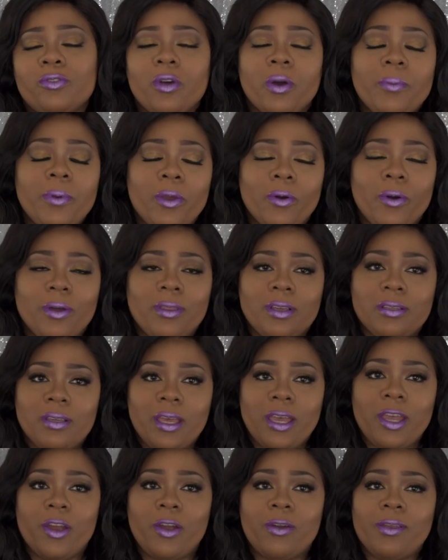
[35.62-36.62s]
is going to be on this
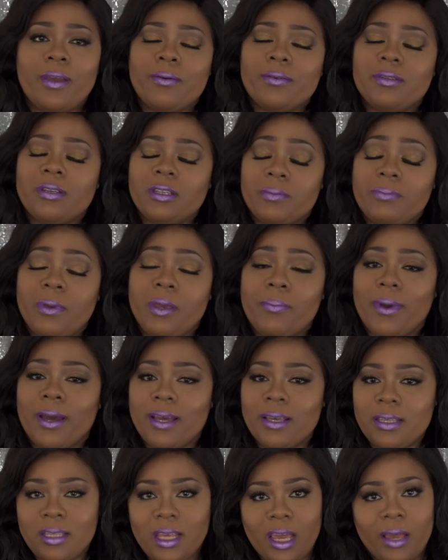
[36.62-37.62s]
hair that was sent to me
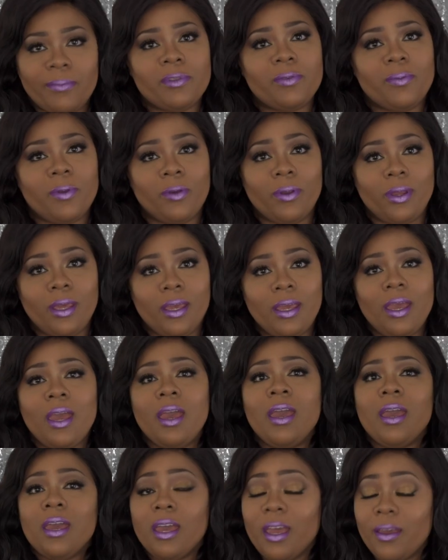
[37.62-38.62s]
by Sam's Beauty.
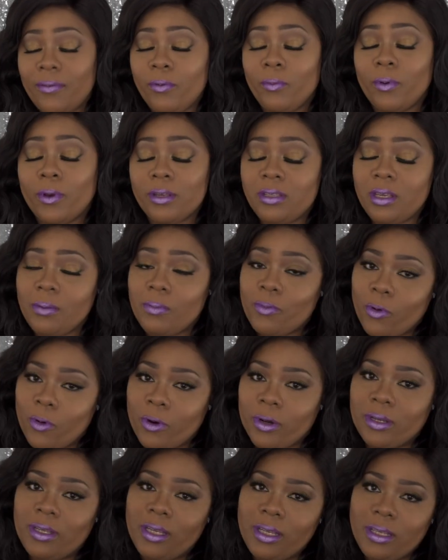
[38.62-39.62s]
If you want to see
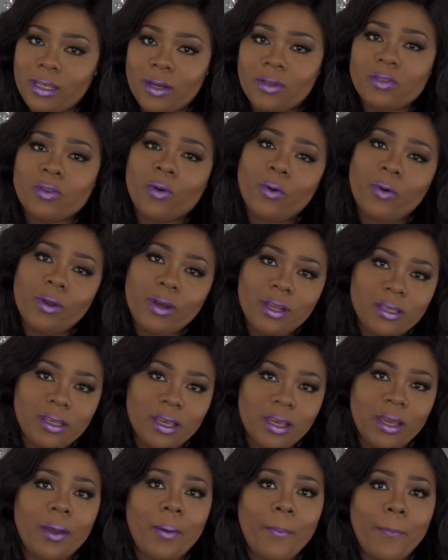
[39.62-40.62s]
more details on this
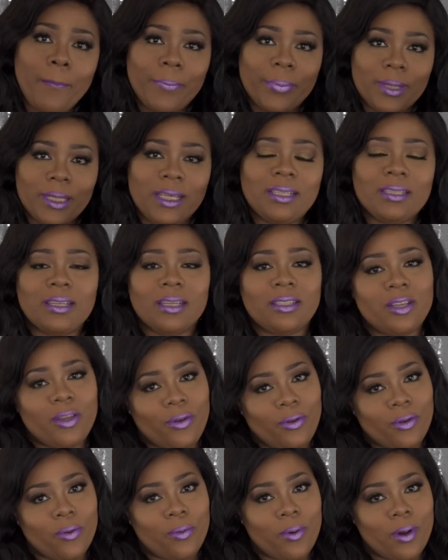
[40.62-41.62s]
hair, please continue to